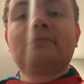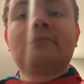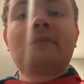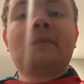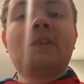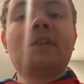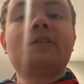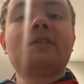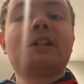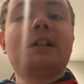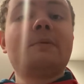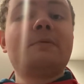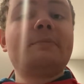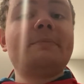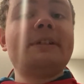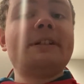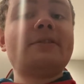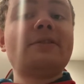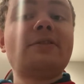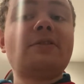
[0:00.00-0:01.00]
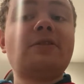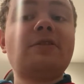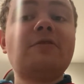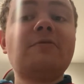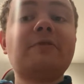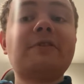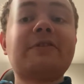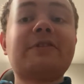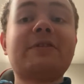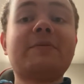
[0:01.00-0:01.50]
Alright, I'm about to shoot
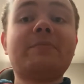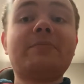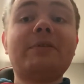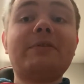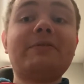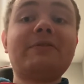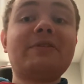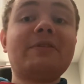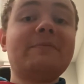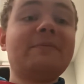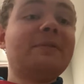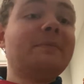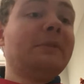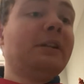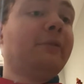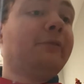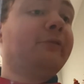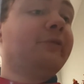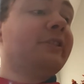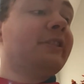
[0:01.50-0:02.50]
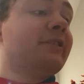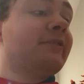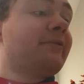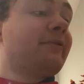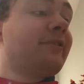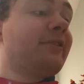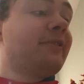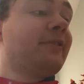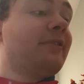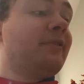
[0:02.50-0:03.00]
what's supposed to be my final
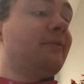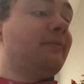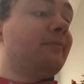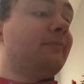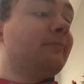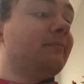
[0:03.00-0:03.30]
scene.